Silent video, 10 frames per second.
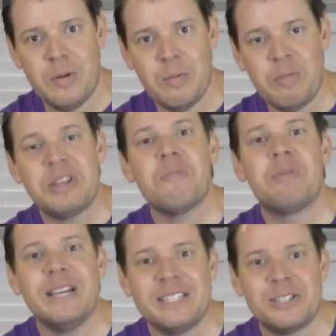But the piece
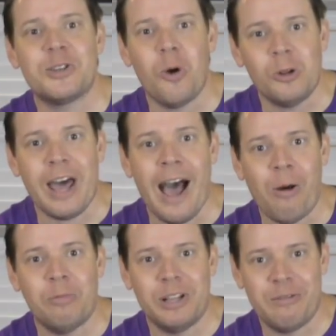sold out,
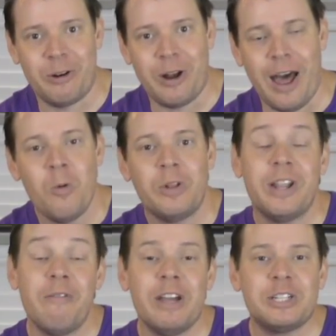believe it or not. Well, then
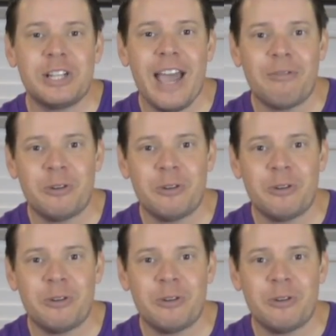eventually after